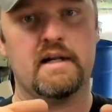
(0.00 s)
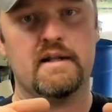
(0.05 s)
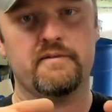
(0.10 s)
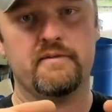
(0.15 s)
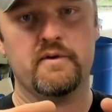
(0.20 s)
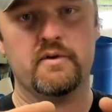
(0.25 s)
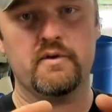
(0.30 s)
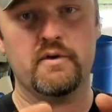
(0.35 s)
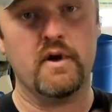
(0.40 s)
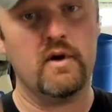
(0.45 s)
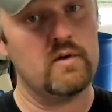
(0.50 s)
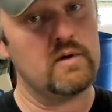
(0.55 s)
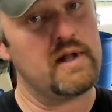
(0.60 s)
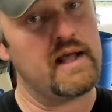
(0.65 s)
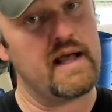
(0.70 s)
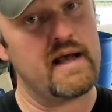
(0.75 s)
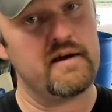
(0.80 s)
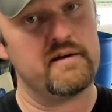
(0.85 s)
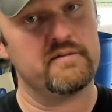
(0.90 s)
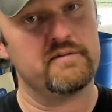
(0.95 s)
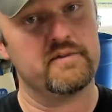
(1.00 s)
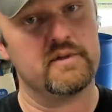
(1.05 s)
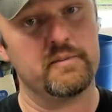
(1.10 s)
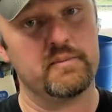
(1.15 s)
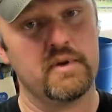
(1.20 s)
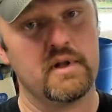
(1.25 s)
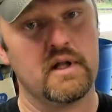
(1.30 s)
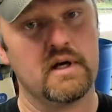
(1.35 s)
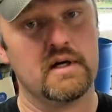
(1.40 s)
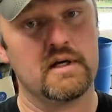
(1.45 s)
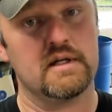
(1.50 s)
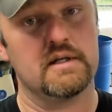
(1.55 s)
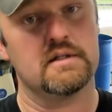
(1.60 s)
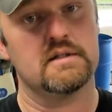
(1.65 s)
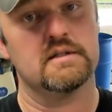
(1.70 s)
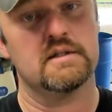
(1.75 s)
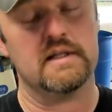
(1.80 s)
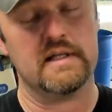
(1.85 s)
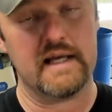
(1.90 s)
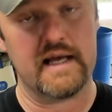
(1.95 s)
If you don't have the plug
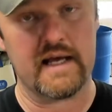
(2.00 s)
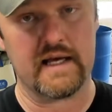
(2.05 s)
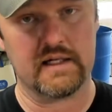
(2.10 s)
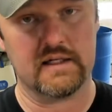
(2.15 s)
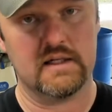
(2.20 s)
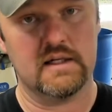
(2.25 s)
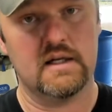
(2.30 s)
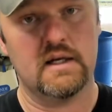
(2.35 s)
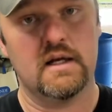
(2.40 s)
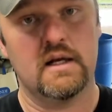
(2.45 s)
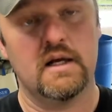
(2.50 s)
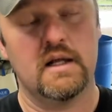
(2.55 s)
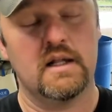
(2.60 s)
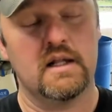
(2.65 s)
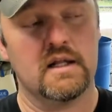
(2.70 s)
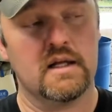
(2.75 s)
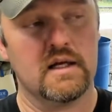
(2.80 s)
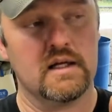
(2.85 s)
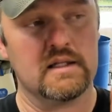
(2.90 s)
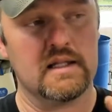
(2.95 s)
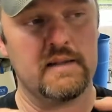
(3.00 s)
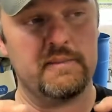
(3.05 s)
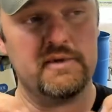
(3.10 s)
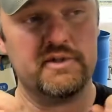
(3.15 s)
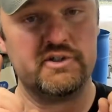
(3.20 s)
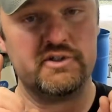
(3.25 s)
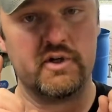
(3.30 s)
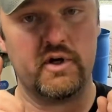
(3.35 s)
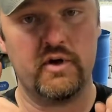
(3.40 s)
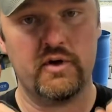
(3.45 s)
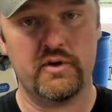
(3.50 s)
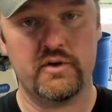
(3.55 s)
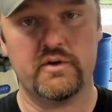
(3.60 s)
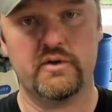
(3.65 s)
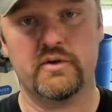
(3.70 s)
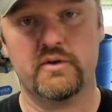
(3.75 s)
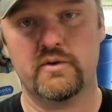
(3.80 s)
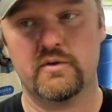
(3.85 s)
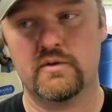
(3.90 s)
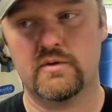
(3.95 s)
yet, uh, let me show
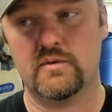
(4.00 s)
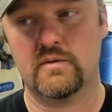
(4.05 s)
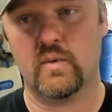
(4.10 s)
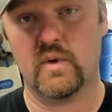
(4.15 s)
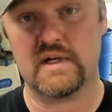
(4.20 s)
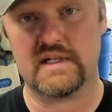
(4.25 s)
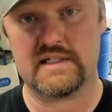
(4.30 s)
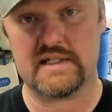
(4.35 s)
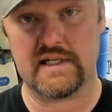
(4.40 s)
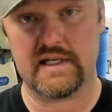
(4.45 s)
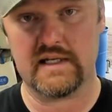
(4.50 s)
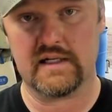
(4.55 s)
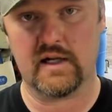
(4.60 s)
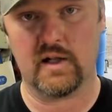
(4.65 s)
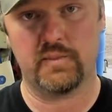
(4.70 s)
you what to get.